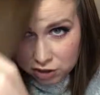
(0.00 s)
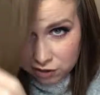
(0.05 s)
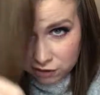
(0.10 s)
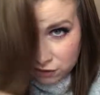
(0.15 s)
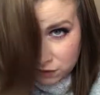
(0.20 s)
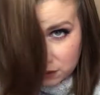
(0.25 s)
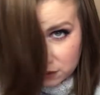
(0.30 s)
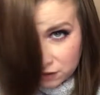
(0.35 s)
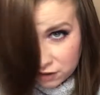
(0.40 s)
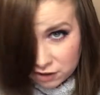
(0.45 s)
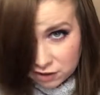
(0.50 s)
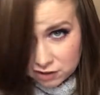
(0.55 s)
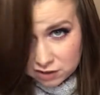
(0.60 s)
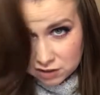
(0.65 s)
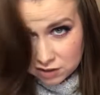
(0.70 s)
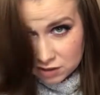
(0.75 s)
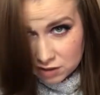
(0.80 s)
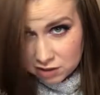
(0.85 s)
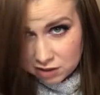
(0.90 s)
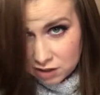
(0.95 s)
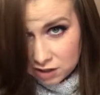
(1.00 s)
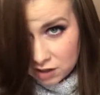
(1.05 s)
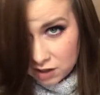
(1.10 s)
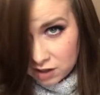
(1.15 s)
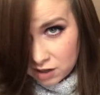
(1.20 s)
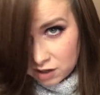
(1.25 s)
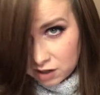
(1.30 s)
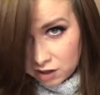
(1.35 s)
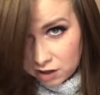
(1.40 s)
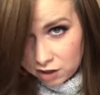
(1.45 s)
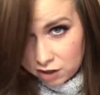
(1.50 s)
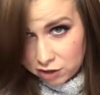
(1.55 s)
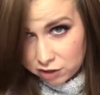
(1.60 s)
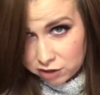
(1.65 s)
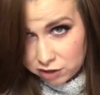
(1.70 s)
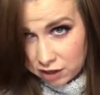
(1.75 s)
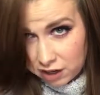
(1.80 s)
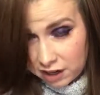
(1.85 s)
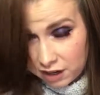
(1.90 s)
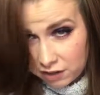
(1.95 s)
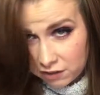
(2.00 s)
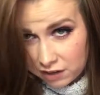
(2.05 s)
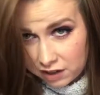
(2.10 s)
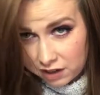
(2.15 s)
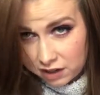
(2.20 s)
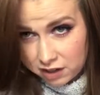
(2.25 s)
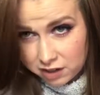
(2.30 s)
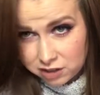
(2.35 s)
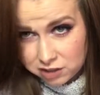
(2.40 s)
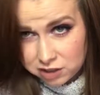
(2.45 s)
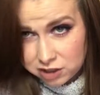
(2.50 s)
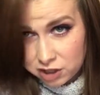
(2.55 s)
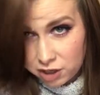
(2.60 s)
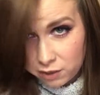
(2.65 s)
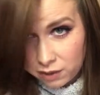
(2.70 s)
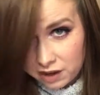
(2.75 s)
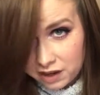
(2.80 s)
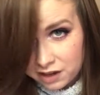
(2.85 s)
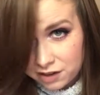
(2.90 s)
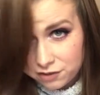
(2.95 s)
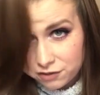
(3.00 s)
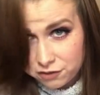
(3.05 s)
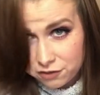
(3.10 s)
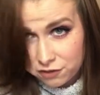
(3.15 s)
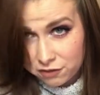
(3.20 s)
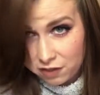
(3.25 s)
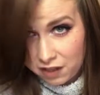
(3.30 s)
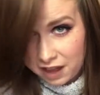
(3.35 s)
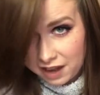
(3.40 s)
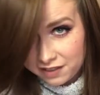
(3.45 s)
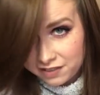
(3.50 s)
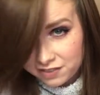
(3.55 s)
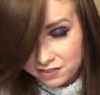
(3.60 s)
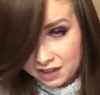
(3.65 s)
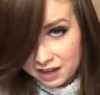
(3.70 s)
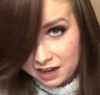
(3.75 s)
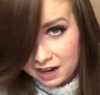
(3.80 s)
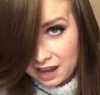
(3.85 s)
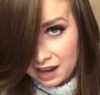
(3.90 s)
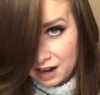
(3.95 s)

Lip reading: your fingers on your hair right here to go ahead and flatten that